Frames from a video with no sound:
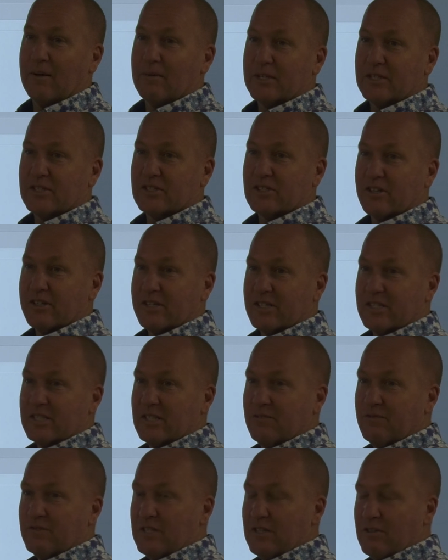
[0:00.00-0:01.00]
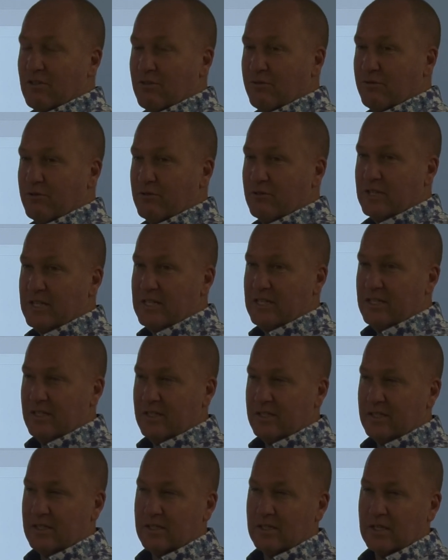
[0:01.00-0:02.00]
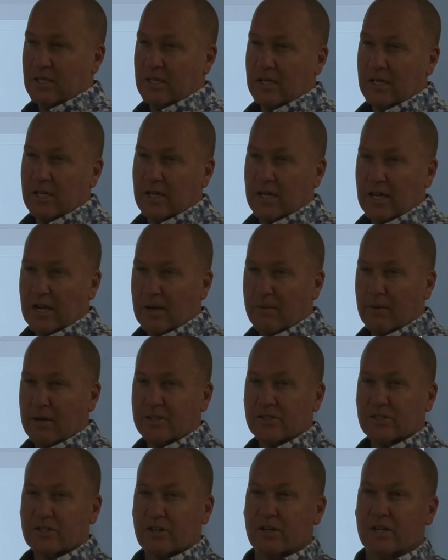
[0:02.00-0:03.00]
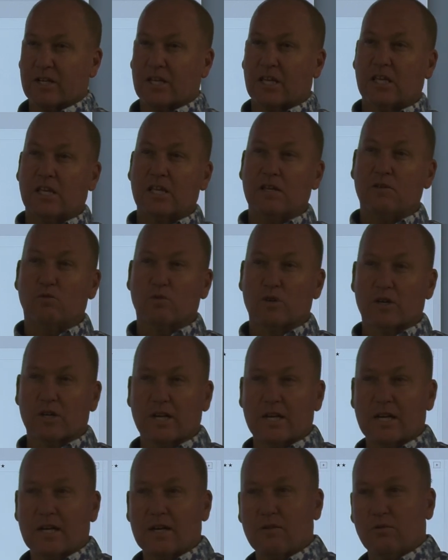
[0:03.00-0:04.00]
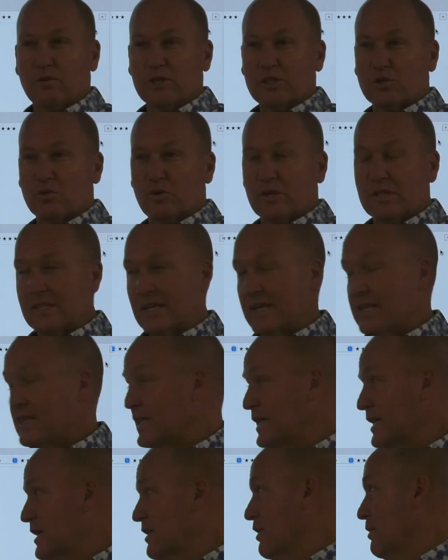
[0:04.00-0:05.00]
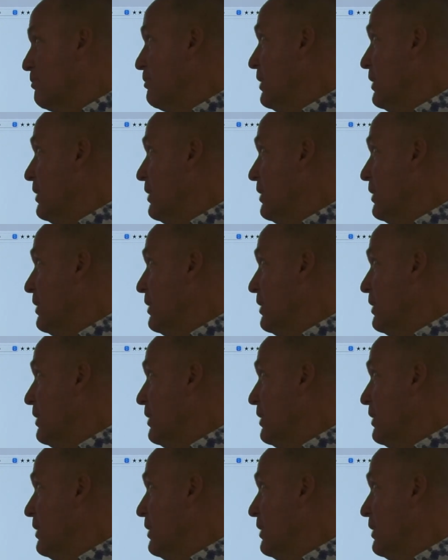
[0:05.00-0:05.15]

going to start sifting through these. And I'm going to start keywording which ones I think are